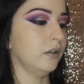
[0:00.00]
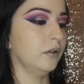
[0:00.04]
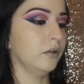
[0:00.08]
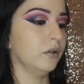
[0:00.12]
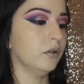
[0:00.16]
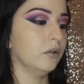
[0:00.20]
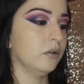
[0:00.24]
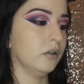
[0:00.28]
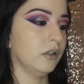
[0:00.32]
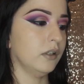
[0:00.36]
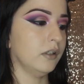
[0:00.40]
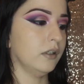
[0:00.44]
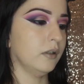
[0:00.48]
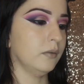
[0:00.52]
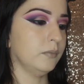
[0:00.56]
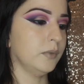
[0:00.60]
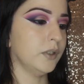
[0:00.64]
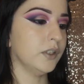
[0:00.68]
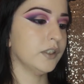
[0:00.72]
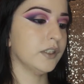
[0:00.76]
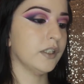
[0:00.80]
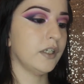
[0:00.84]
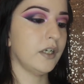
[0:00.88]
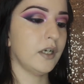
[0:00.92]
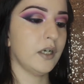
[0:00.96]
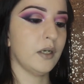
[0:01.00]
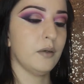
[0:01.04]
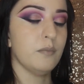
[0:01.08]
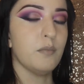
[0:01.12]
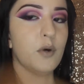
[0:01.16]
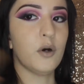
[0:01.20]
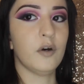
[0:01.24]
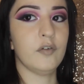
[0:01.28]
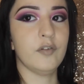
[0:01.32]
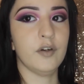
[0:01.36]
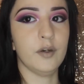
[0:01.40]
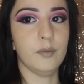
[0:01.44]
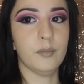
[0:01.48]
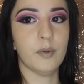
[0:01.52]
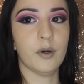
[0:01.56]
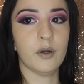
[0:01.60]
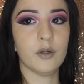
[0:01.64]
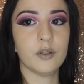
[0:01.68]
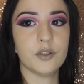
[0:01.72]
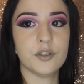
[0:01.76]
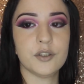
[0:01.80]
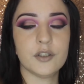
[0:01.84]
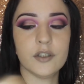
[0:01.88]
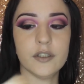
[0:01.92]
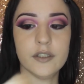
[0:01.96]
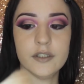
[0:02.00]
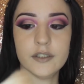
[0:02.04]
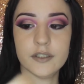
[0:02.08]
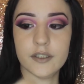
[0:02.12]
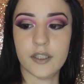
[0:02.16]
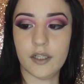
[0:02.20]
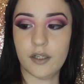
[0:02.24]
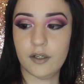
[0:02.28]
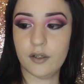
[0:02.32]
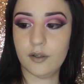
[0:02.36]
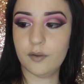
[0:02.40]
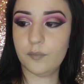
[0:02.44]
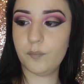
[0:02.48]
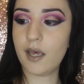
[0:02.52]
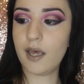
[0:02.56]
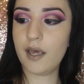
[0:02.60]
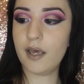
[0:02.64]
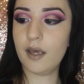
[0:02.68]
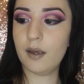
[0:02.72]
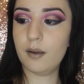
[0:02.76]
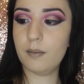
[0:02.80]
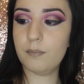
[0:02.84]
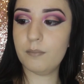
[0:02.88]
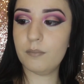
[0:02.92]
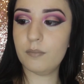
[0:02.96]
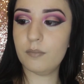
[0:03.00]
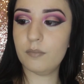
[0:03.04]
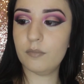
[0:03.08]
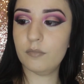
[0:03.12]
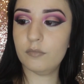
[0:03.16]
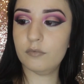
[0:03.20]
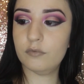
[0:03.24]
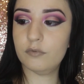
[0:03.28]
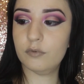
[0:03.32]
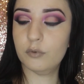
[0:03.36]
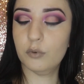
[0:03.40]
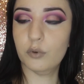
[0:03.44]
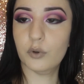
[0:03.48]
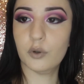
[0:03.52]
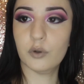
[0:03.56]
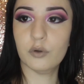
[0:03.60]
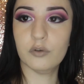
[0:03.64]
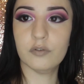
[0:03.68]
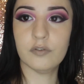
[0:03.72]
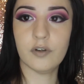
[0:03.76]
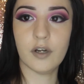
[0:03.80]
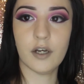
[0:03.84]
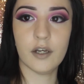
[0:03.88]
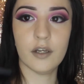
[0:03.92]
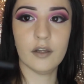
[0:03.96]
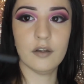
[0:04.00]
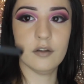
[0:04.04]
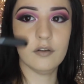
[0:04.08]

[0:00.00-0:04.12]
There you go, and I'm using a Morphe brush. It's a M405